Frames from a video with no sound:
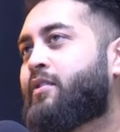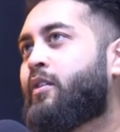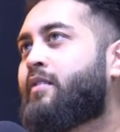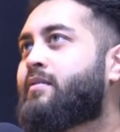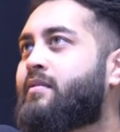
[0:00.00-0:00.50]
I've
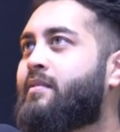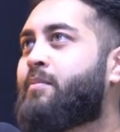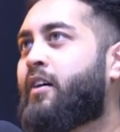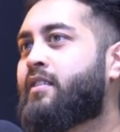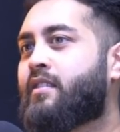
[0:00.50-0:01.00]
sort of,
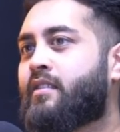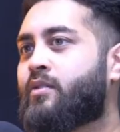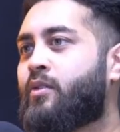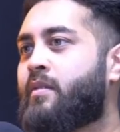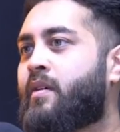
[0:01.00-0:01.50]
in passing, I
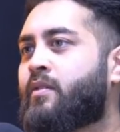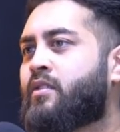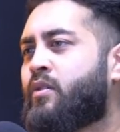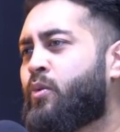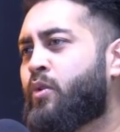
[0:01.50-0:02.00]
saw him. I
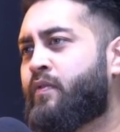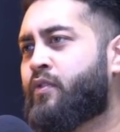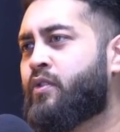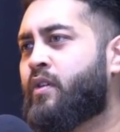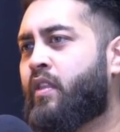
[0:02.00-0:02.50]
was walking
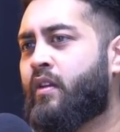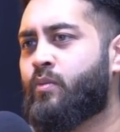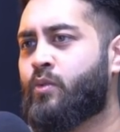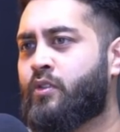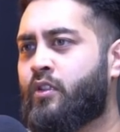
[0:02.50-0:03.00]
through, I
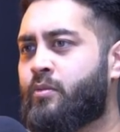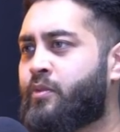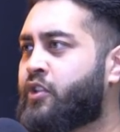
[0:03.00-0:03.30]
think, Waterloo